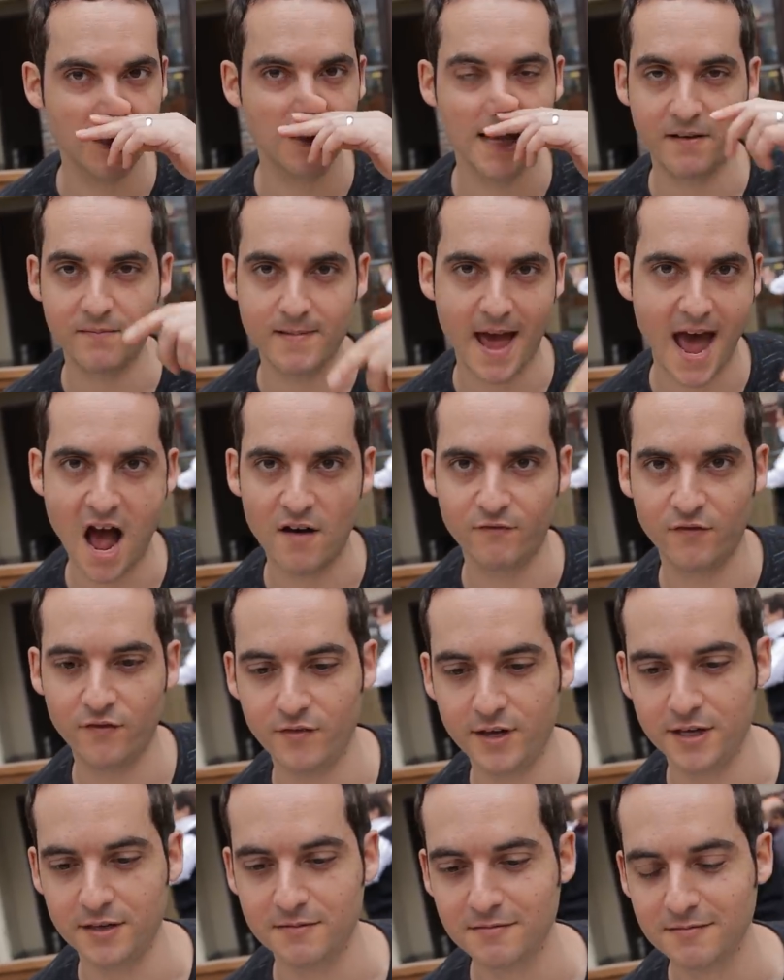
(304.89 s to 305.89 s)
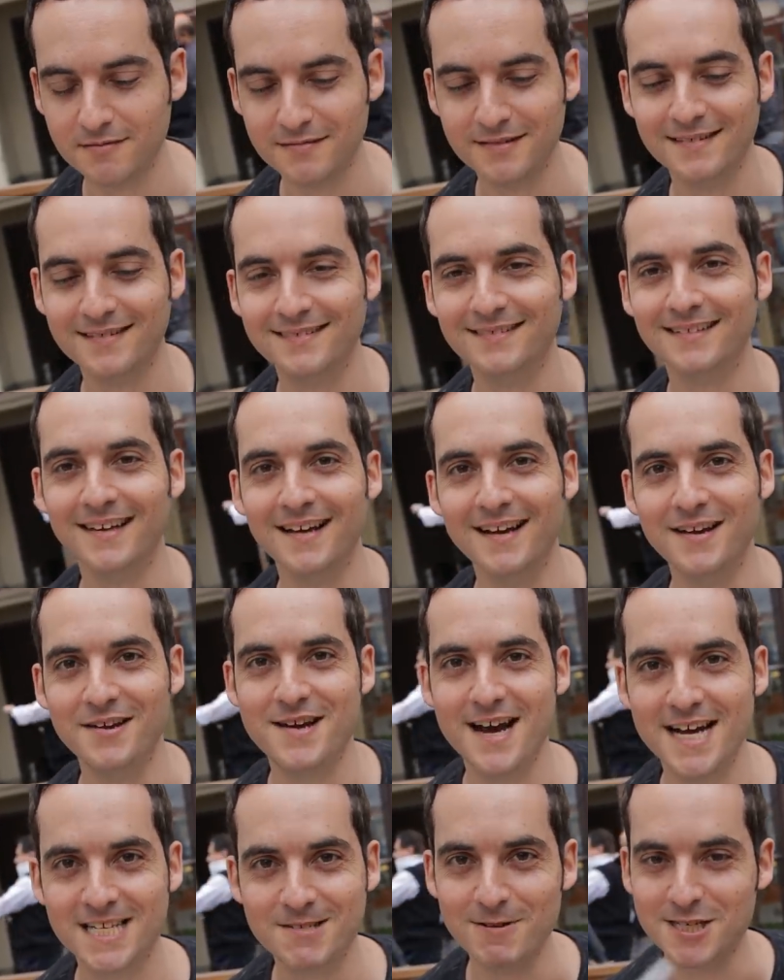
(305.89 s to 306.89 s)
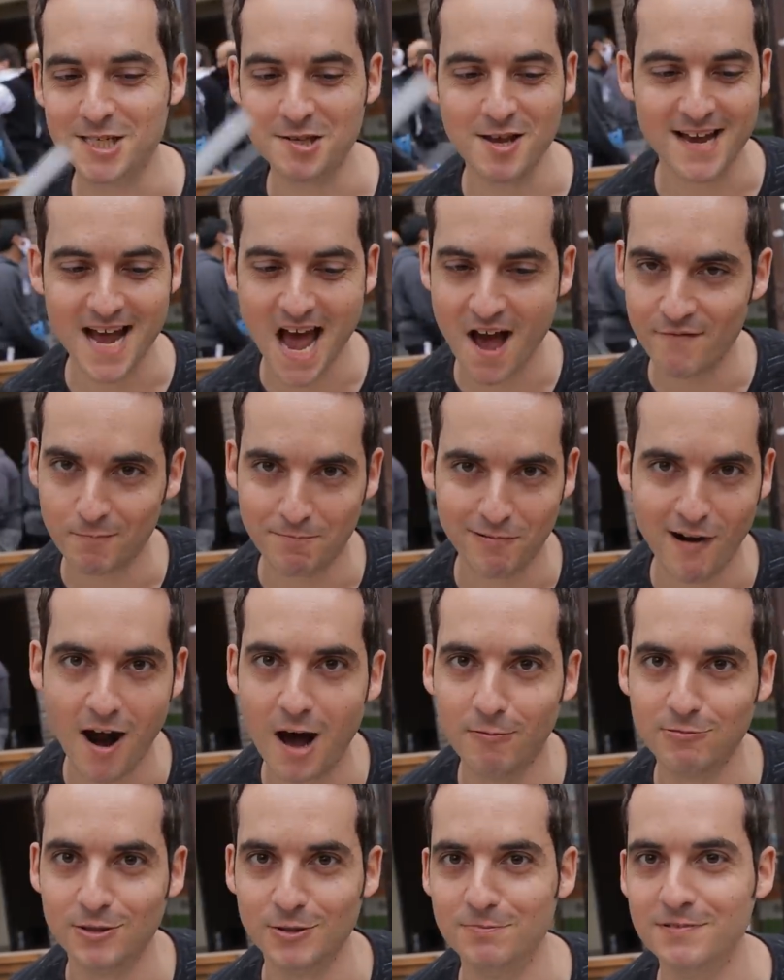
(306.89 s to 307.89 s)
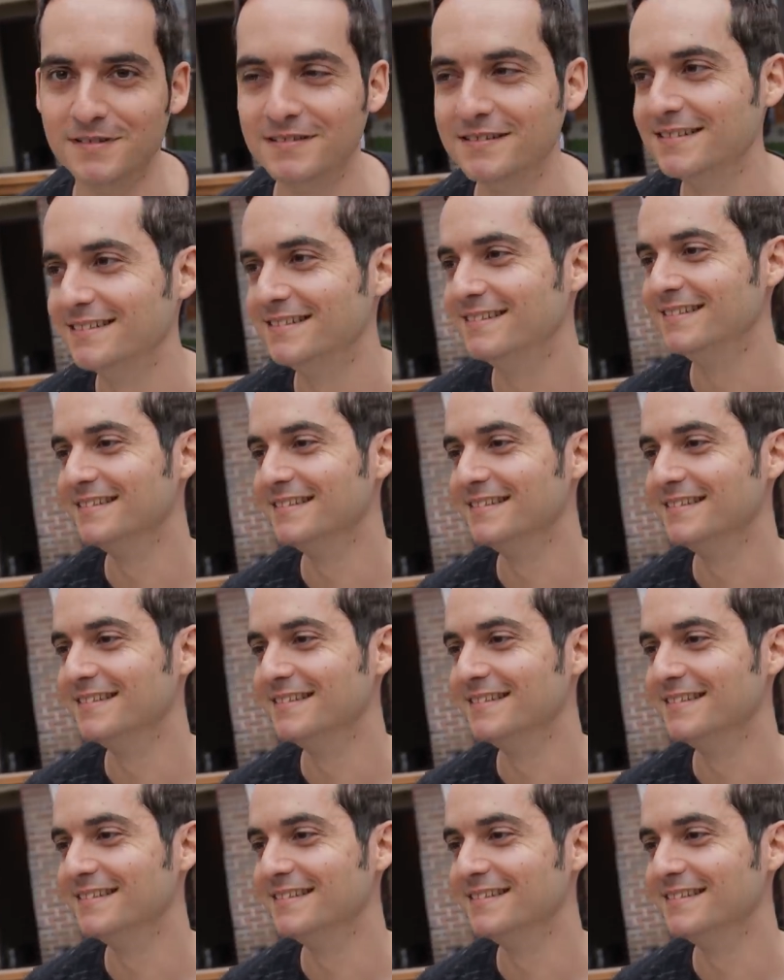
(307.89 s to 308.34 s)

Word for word: only like half of it. You guys must think I have a problem. This